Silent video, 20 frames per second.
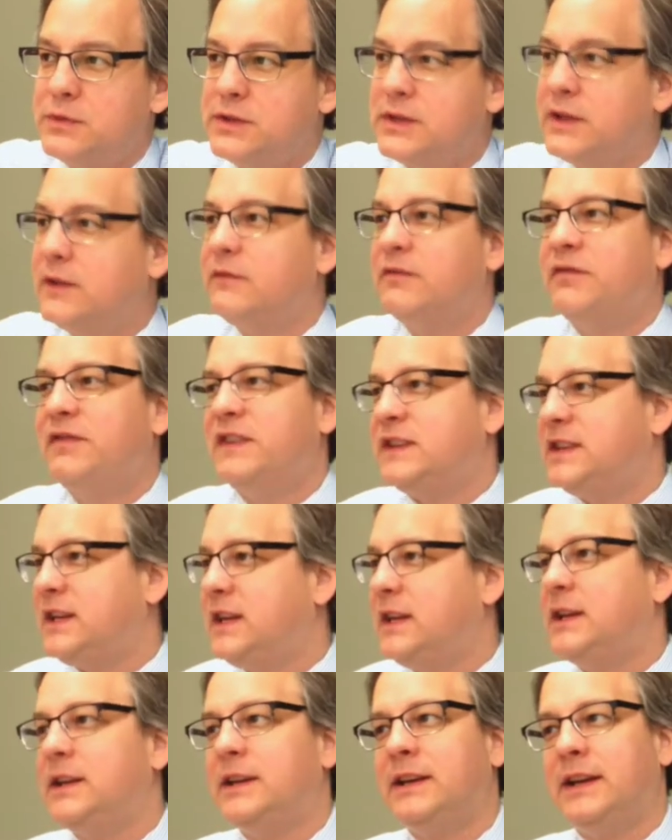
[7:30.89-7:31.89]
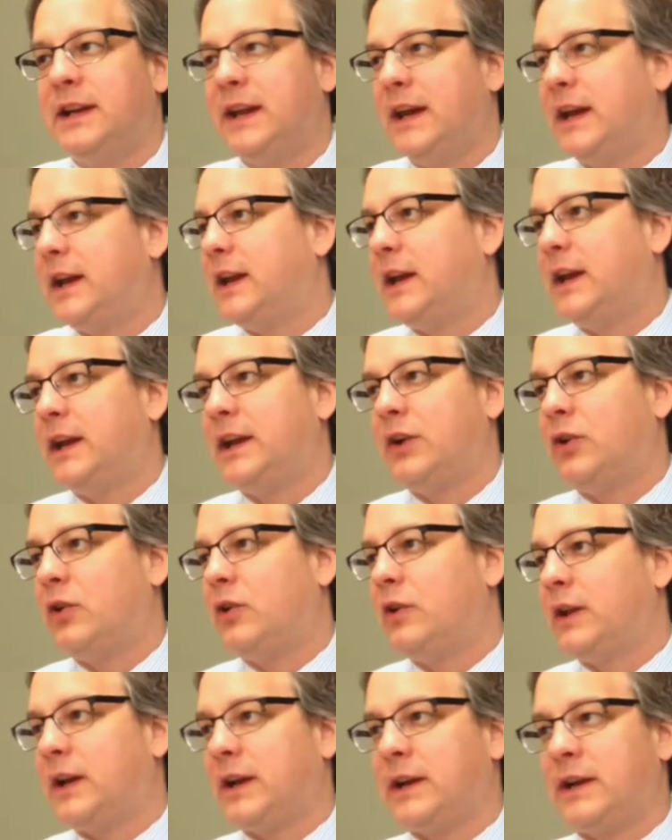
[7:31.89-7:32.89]
then fatigue and headache and
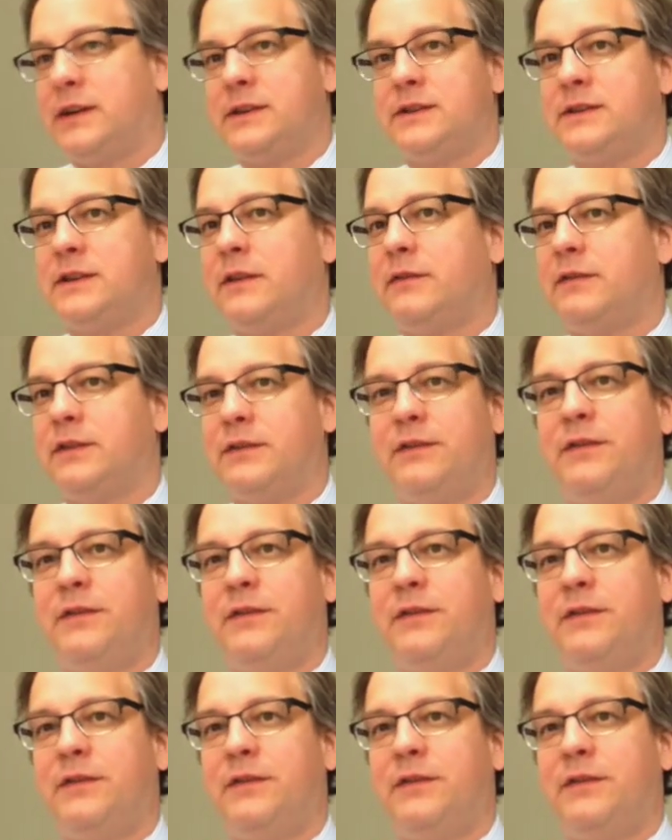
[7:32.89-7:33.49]
all that kind of stuff is